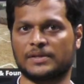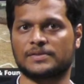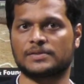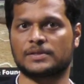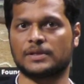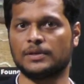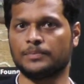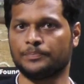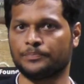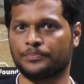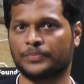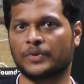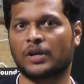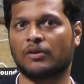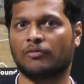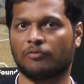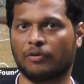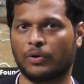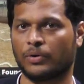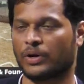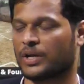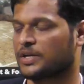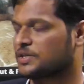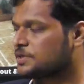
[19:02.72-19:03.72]
the
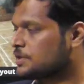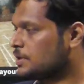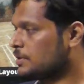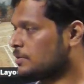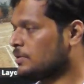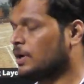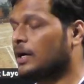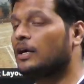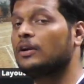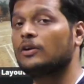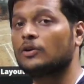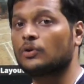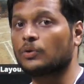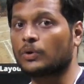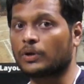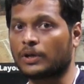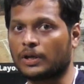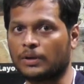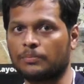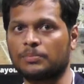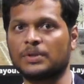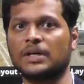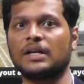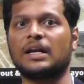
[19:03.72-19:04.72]
foundation and to
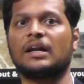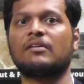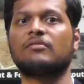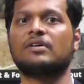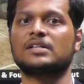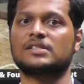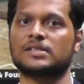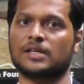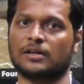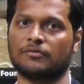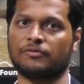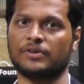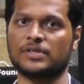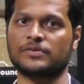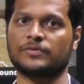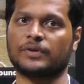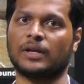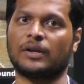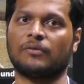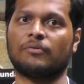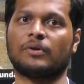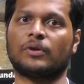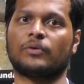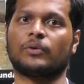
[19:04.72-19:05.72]
keep the level surface.
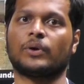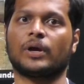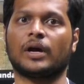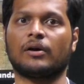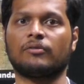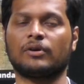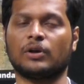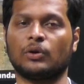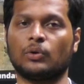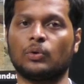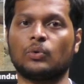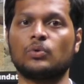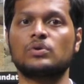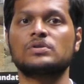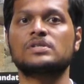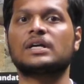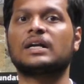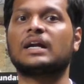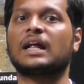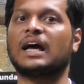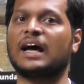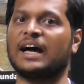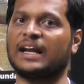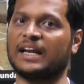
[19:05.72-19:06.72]
Whenever we have a loose
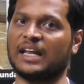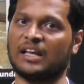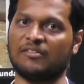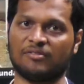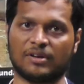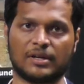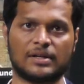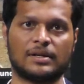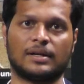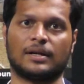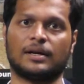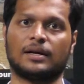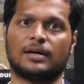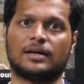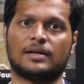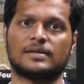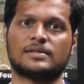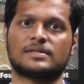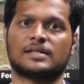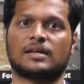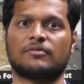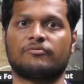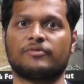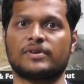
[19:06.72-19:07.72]
and uneven
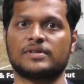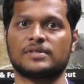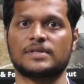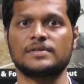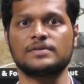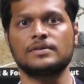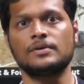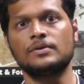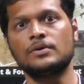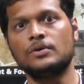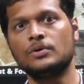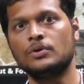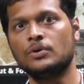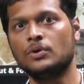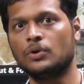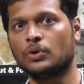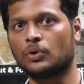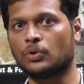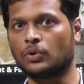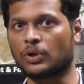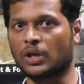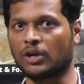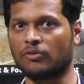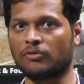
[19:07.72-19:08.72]
surfaces,
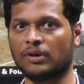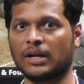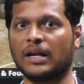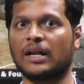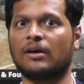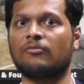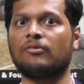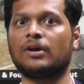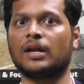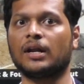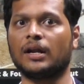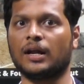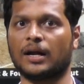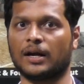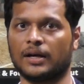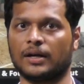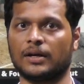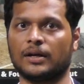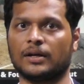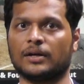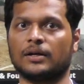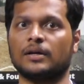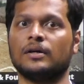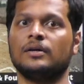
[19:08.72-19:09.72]
to give a level
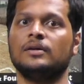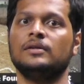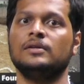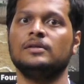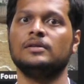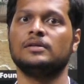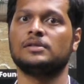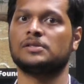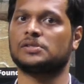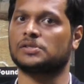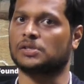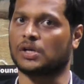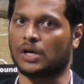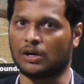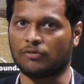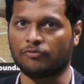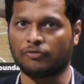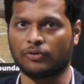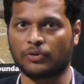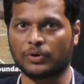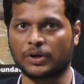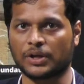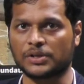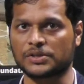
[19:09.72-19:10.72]
and strong
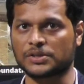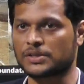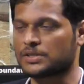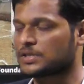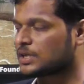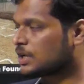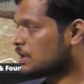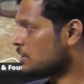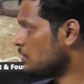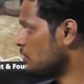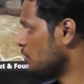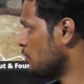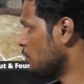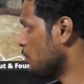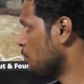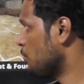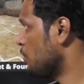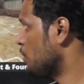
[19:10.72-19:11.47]
foundation, generally we will be